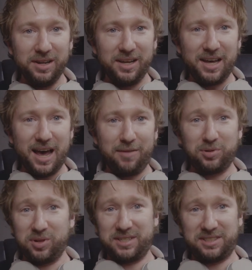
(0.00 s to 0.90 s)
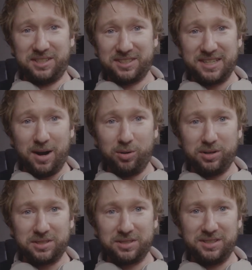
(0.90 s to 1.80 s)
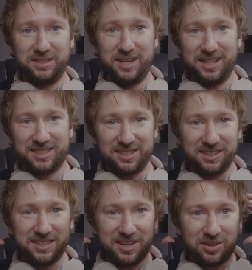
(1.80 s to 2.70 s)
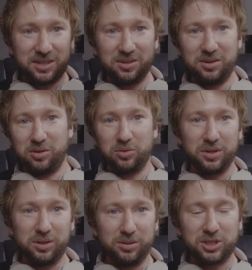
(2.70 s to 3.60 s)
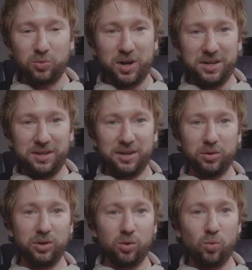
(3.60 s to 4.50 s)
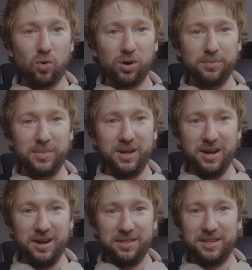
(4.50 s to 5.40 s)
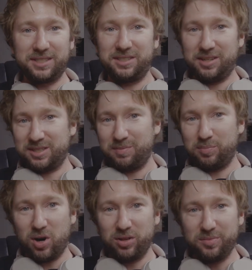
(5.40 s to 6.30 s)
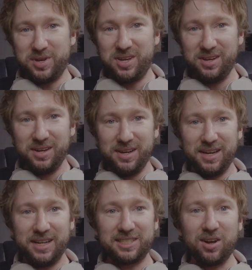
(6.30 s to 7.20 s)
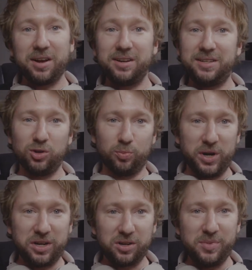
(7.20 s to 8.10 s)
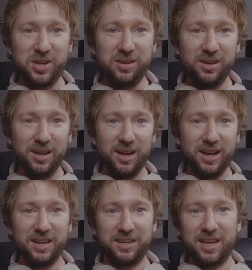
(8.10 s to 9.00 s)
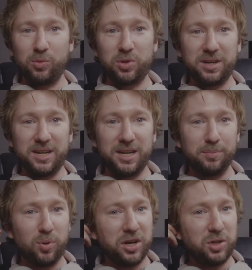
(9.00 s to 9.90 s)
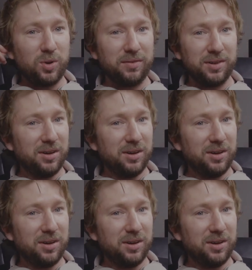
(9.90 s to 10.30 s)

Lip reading: after like 6 hours, yeah, it's going to get like a little sweaty and a little warm. This doesn't bother me. It's not a deal breaker to me. And again, with an earbud, you have a